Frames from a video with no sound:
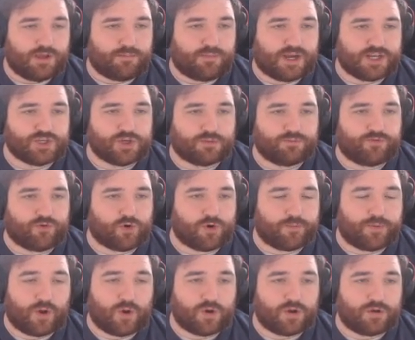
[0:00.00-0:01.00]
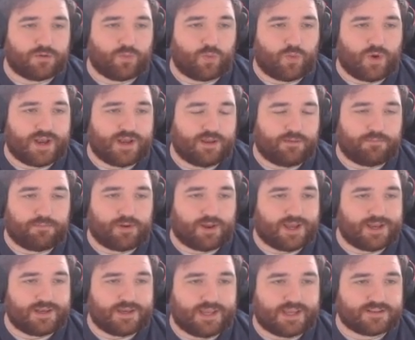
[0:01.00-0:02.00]
My top 4 opponent went in
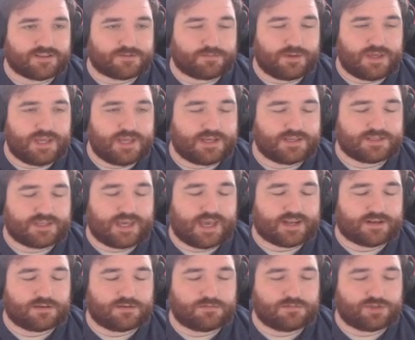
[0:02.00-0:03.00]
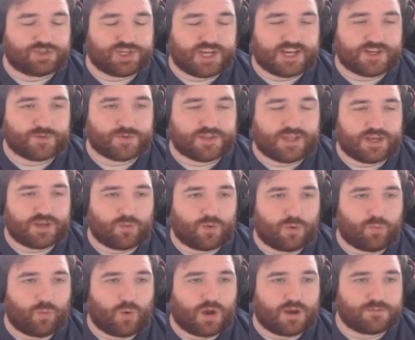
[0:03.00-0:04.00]
blind against me because he hadn't checked with
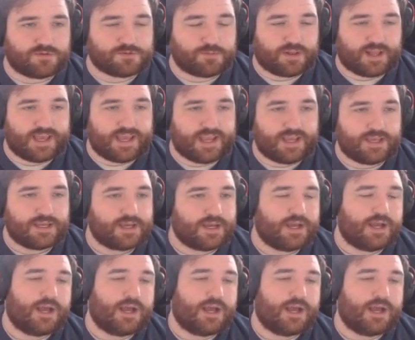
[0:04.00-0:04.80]
anyone what I was playing.